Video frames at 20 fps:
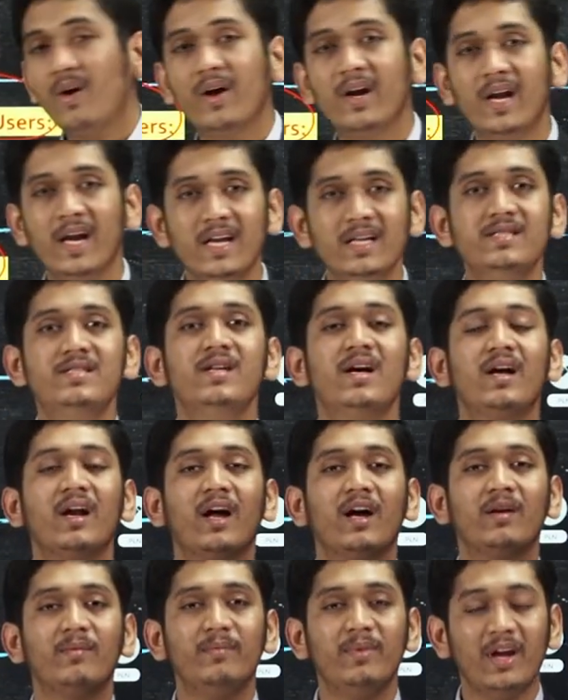on his or
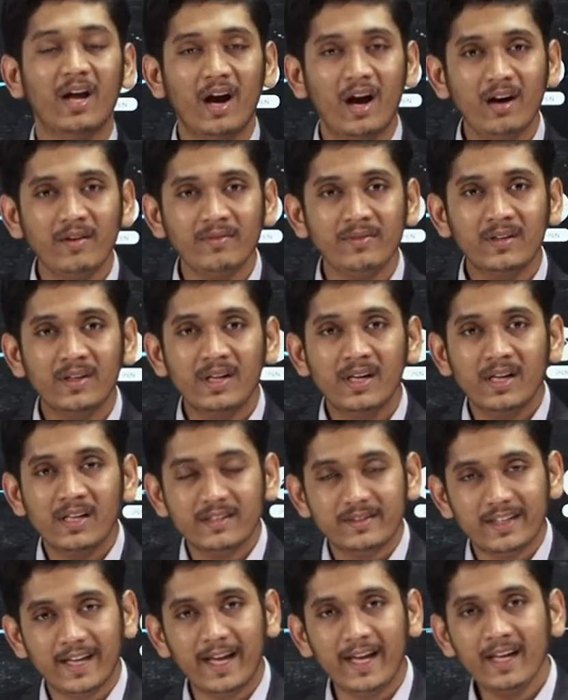her behalf,
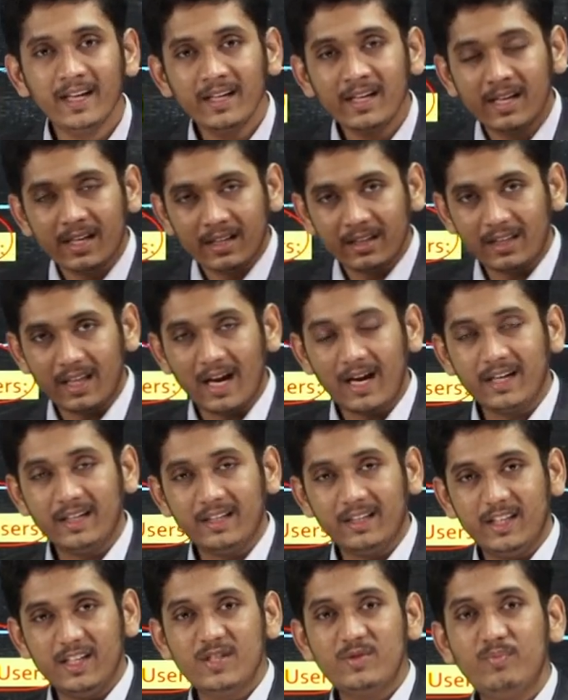saying
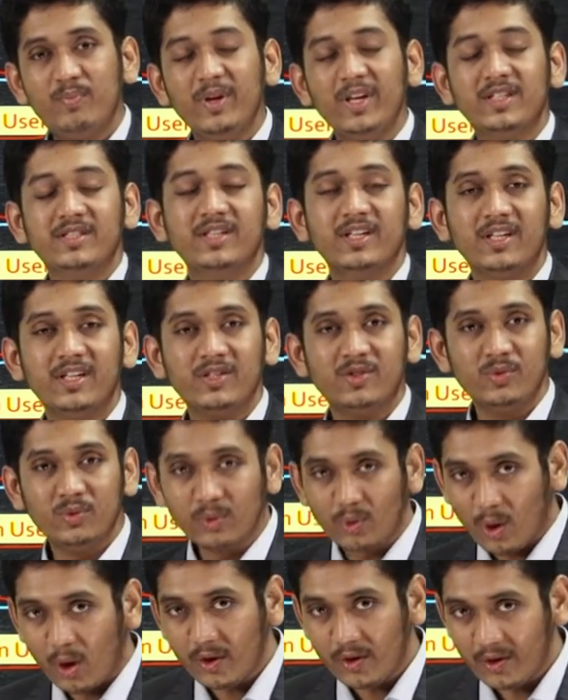that this picture is
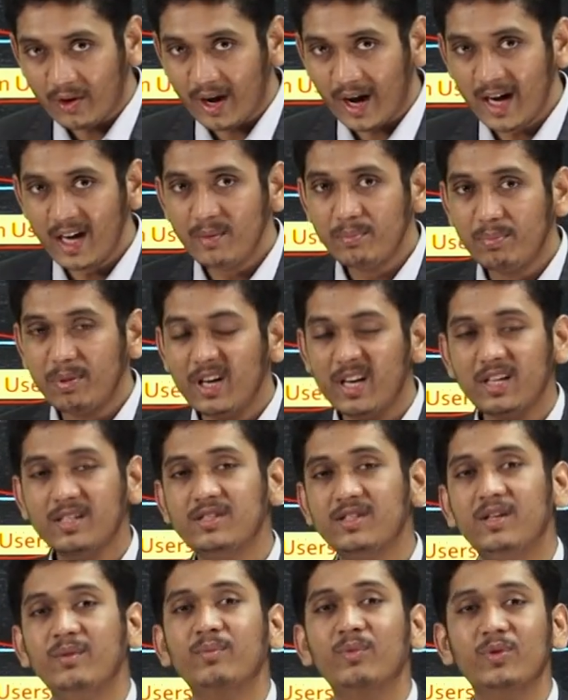not right,
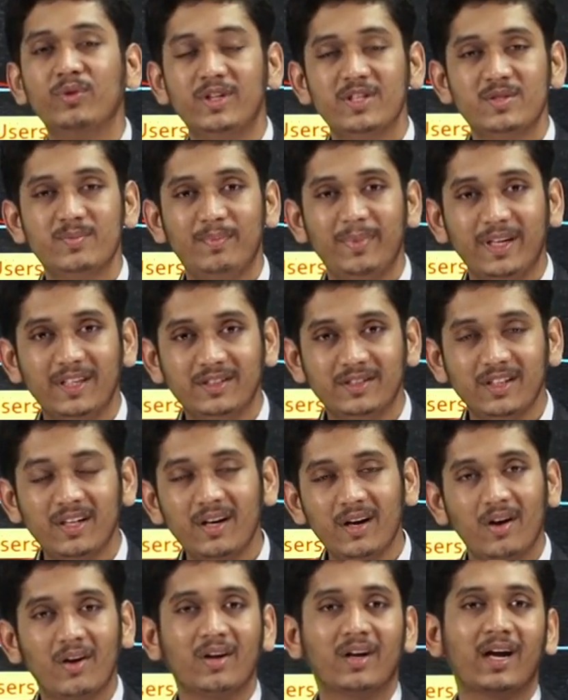please remove this
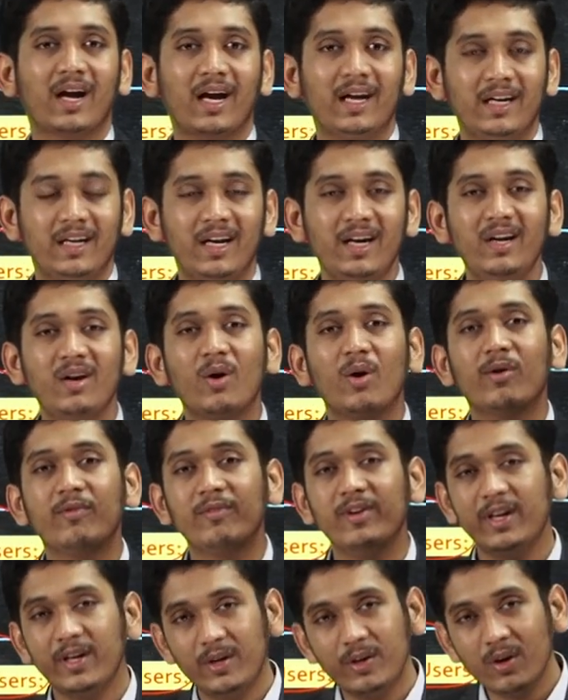picture or content or
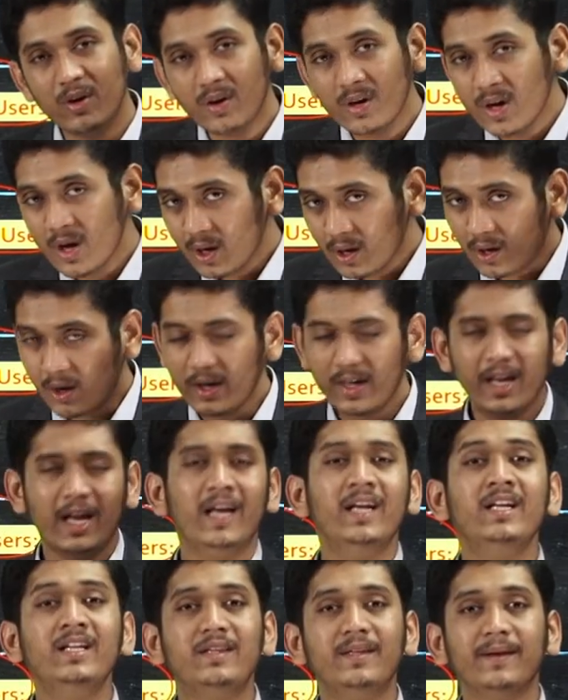video or
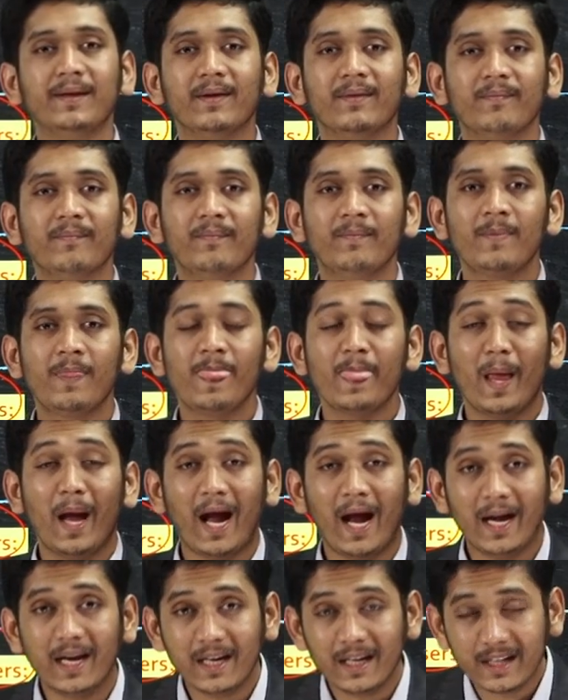anything.
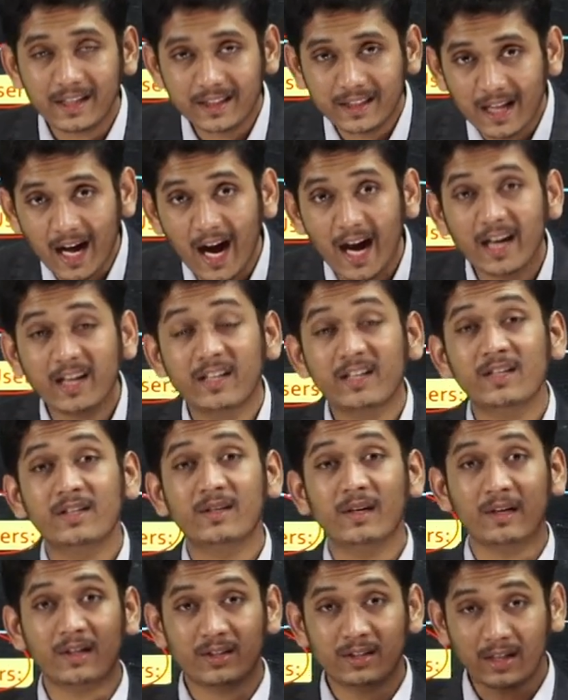And
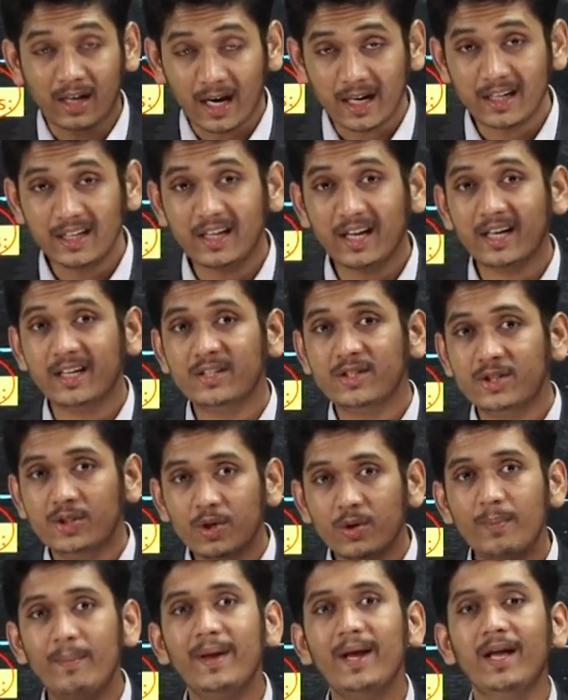that content
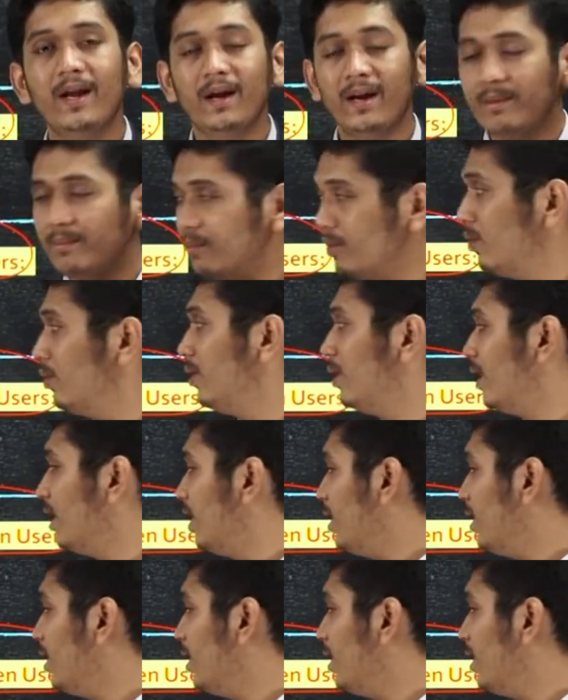should be removed,